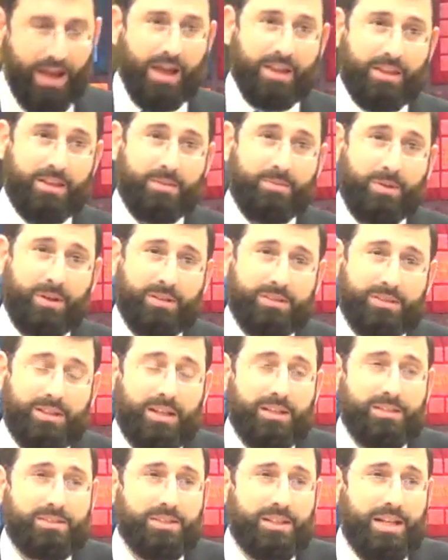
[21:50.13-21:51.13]
And the Gemara
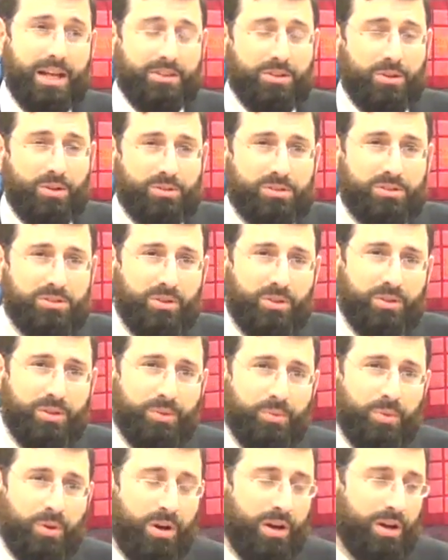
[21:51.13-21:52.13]
says he got the whole
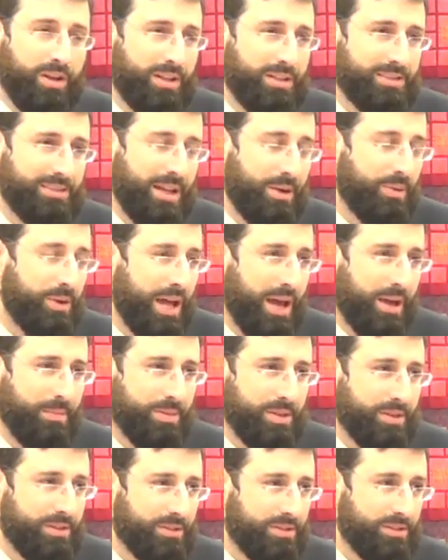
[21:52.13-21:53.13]
story wrong. That's not what
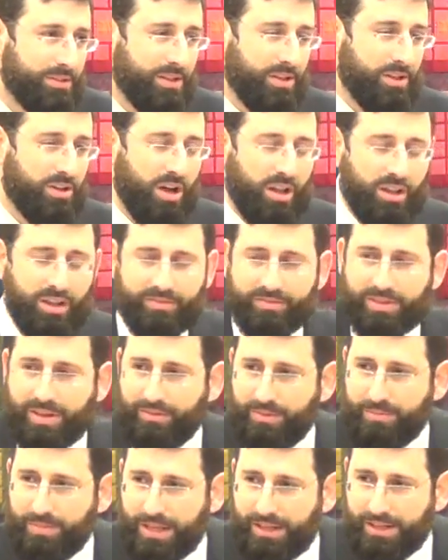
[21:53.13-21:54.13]
happened. Kalev
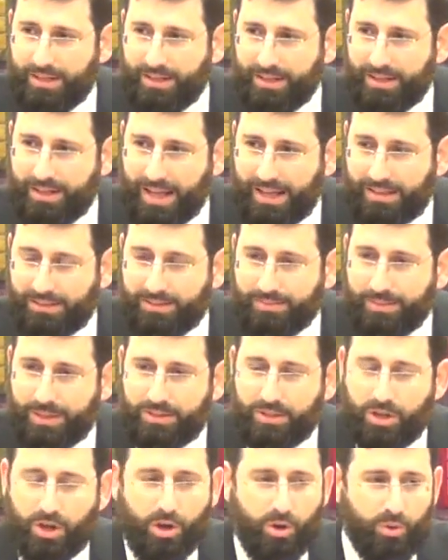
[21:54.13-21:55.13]
never made an
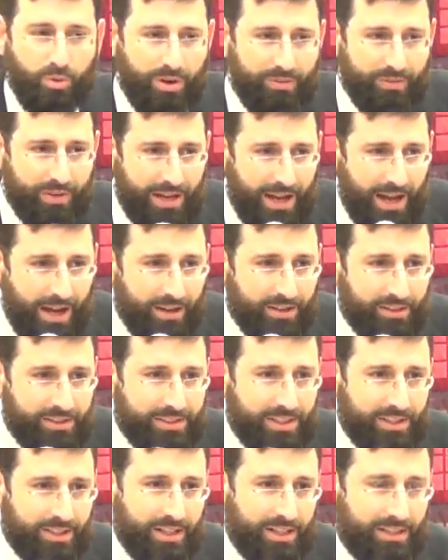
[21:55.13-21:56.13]
announcement. Whoever
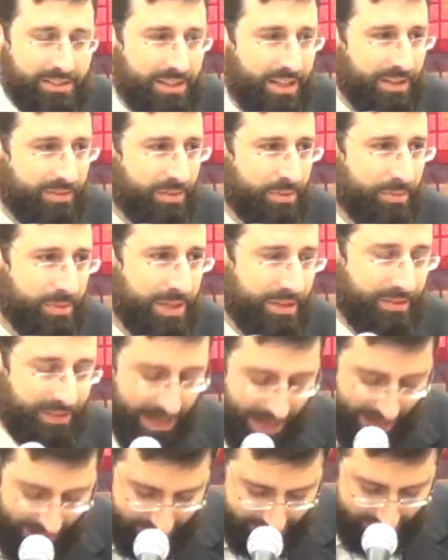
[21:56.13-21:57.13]
conquers Kiryat Sefer will be
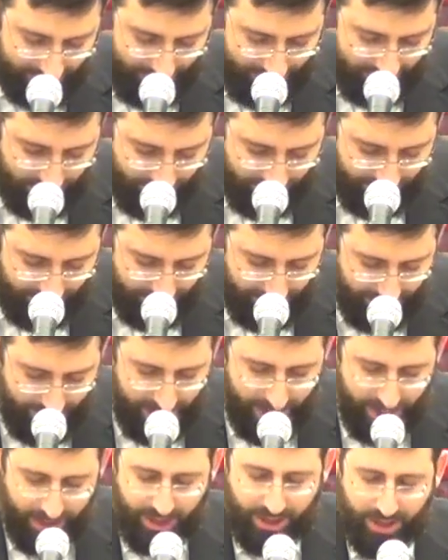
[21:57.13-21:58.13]
given Achsa, my daughter.
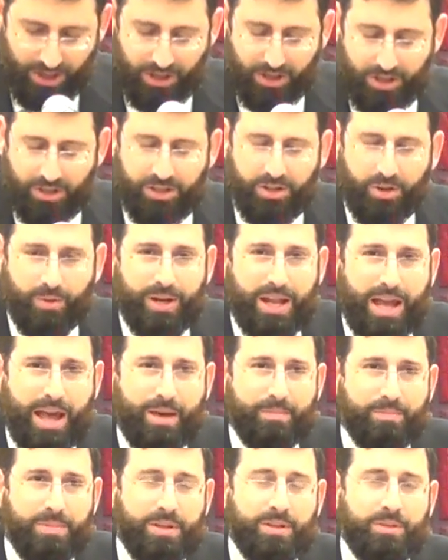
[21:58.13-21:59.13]
You know what
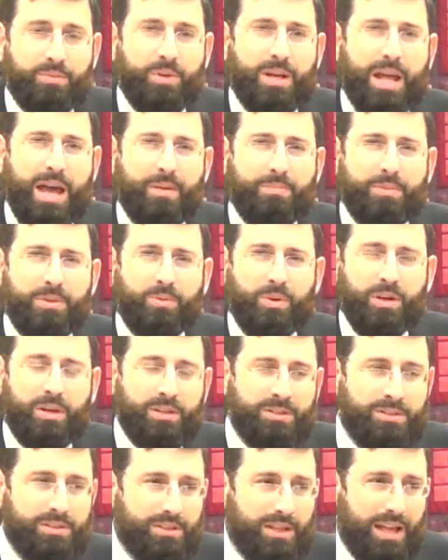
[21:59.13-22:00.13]
happened? What happened
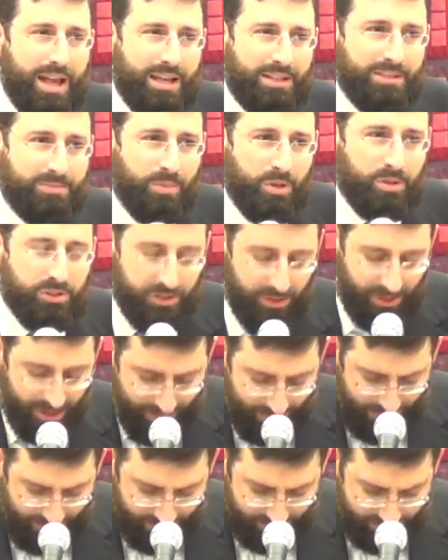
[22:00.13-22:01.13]
was, as Moshe
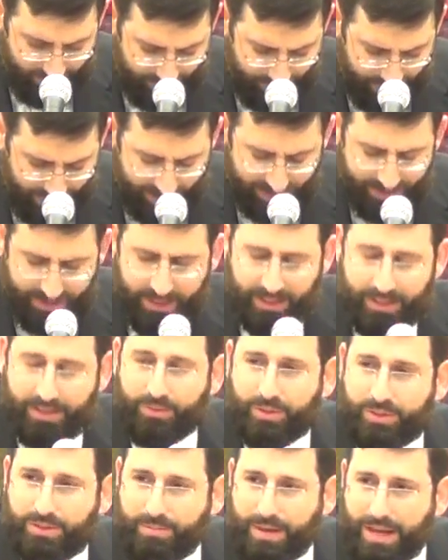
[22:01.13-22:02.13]
Rabbeinu was number eighteen,
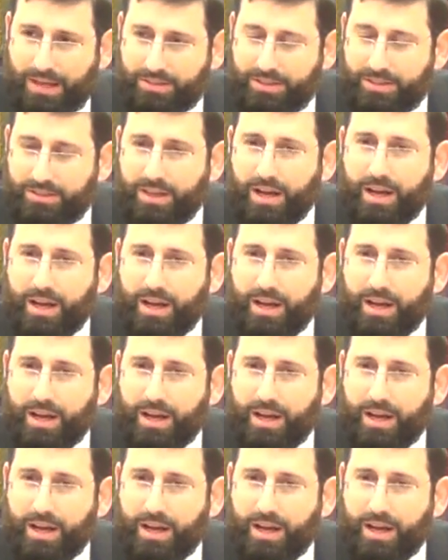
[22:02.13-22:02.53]
it was about to